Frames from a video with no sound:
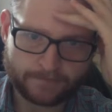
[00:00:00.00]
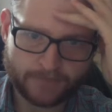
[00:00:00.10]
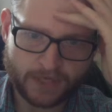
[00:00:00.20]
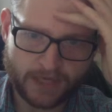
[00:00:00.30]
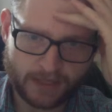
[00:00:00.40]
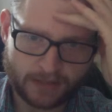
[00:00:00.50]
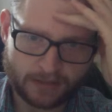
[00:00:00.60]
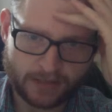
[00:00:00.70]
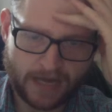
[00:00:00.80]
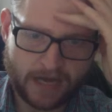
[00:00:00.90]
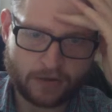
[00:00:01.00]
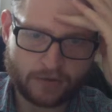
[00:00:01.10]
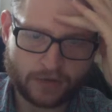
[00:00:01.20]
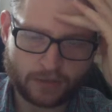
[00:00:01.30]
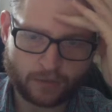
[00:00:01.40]
And how
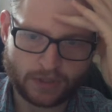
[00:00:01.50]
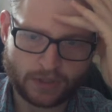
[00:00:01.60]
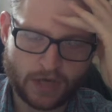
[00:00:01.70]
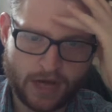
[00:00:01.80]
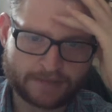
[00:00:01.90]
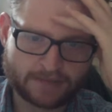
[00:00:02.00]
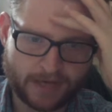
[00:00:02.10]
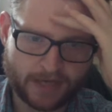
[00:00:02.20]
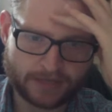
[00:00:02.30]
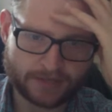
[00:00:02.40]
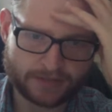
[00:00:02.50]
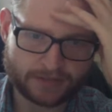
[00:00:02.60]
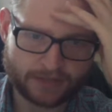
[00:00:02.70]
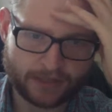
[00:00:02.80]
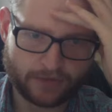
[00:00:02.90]
can we
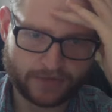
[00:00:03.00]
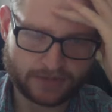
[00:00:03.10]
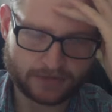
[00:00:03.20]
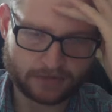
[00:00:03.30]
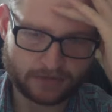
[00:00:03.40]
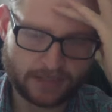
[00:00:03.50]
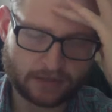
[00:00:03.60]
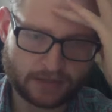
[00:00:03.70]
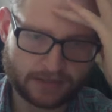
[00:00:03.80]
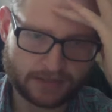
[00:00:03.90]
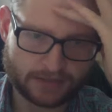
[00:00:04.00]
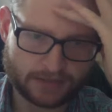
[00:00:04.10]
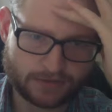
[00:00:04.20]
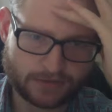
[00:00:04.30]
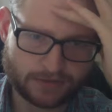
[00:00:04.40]
optimize, these legal and
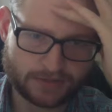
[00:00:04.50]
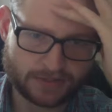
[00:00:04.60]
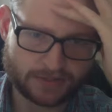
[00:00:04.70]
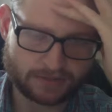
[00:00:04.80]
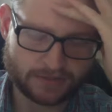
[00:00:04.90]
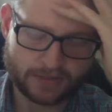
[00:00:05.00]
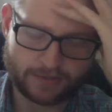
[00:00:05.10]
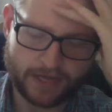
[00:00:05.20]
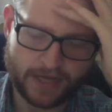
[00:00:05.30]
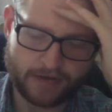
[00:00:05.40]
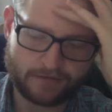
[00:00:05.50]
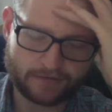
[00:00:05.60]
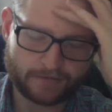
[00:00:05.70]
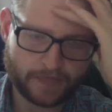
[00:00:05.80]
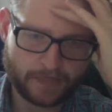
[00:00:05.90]
institutional systems that we have
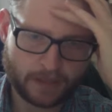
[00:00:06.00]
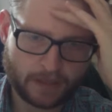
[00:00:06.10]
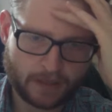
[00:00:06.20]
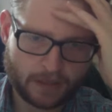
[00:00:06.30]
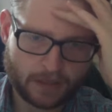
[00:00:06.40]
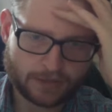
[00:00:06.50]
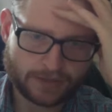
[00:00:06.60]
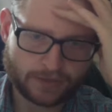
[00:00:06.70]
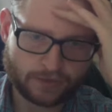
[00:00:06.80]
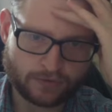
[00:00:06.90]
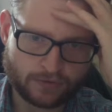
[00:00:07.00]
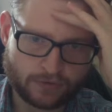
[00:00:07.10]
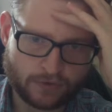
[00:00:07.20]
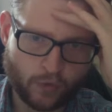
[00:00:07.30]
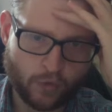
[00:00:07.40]

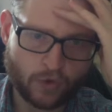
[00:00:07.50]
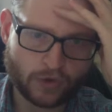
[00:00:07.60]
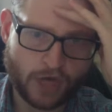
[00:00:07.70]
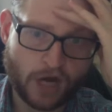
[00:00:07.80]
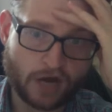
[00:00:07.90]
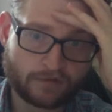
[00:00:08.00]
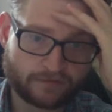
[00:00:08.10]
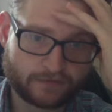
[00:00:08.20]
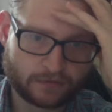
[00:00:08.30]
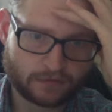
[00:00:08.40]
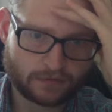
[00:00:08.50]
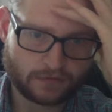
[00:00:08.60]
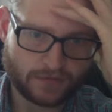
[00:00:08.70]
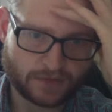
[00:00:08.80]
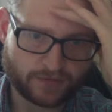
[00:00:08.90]
to ward off
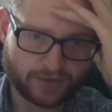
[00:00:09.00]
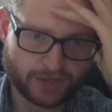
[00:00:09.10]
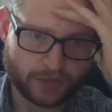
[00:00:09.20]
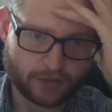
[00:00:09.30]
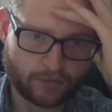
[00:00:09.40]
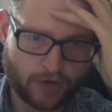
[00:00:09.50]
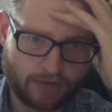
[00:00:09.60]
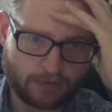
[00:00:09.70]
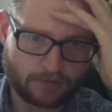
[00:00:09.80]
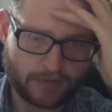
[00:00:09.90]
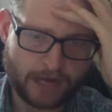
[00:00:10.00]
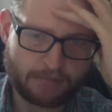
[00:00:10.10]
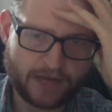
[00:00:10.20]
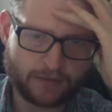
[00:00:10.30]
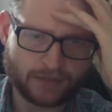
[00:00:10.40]
this particular problem? How
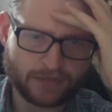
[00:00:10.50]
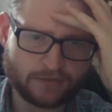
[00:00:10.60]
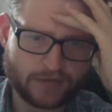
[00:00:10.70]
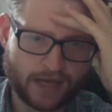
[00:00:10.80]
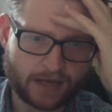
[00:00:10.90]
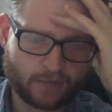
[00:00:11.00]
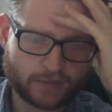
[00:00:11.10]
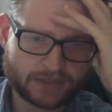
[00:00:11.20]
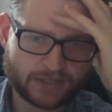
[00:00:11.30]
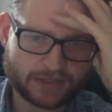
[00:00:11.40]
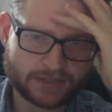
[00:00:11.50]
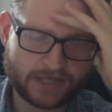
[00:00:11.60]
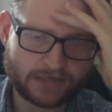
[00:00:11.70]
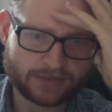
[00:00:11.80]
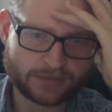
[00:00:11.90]
might we do that? What's an
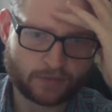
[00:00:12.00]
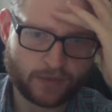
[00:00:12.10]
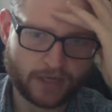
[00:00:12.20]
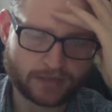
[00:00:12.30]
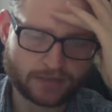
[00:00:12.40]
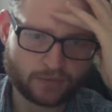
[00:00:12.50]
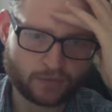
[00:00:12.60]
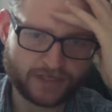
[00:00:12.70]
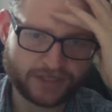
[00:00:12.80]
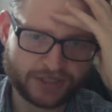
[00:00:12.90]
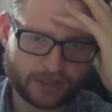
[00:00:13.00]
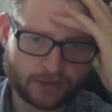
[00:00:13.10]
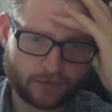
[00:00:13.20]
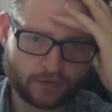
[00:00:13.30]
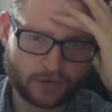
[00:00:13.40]
intelligent way to rejigger
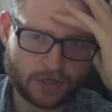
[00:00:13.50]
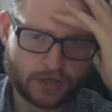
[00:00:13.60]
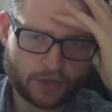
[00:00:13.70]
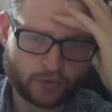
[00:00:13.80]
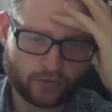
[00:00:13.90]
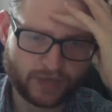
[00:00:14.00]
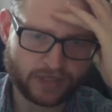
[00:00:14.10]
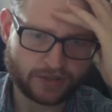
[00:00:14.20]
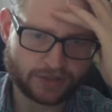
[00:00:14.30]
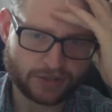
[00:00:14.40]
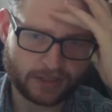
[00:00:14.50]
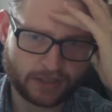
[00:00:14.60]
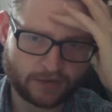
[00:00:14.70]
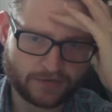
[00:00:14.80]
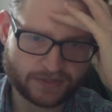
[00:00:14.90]
or
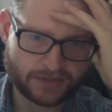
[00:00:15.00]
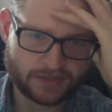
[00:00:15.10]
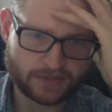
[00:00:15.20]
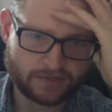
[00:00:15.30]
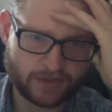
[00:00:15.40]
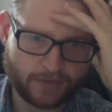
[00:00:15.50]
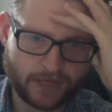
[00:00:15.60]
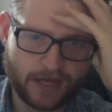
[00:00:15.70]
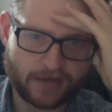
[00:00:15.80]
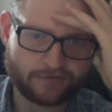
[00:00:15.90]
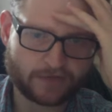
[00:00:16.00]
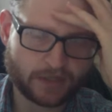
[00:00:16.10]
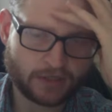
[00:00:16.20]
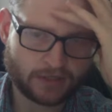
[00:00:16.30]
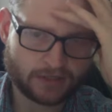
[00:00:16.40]
re-engineer the system that we have
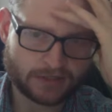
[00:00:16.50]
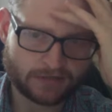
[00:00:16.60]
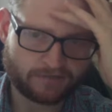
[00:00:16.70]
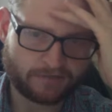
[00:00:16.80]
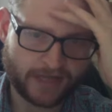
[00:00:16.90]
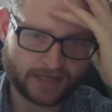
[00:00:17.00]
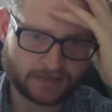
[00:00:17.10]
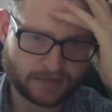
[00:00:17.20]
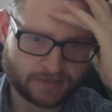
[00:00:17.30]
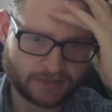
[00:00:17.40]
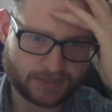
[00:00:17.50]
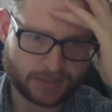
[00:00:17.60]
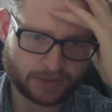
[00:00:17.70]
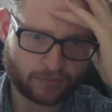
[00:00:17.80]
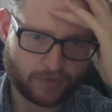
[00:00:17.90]
to deflect this
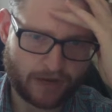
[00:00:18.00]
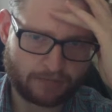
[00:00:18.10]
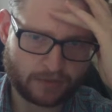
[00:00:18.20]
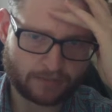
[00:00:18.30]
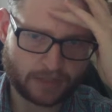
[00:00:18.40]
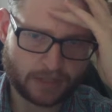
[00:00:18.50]
potential problem?